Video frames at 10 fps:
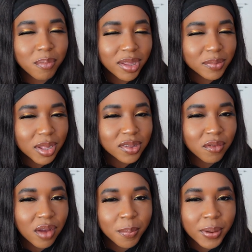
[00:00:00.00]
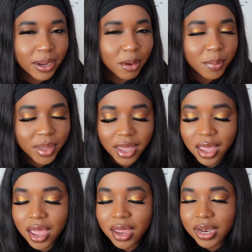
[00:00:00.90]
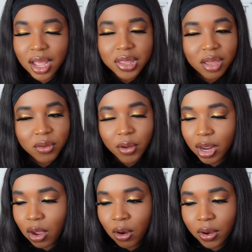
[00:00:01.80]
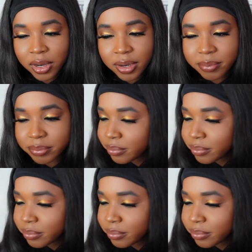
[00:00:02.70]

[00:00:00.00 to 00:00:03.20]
have mixed myself up a little bit now that I've got it on